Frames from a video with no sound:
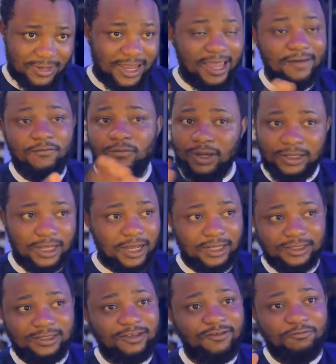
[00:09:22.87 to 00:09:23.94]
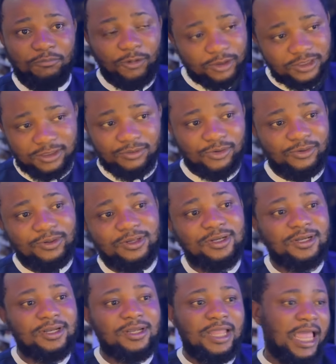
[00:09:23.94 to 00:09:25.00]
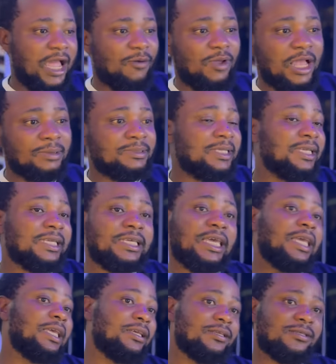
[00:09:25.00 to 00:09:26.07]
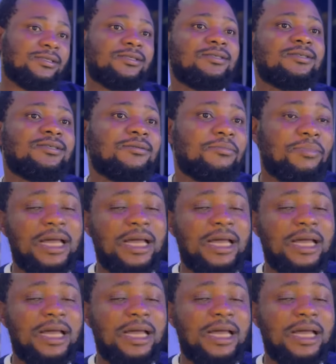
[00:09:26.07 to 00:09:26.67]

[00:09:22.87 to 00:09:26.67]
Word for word: Heaven and earth, if possible. And we have seen kings,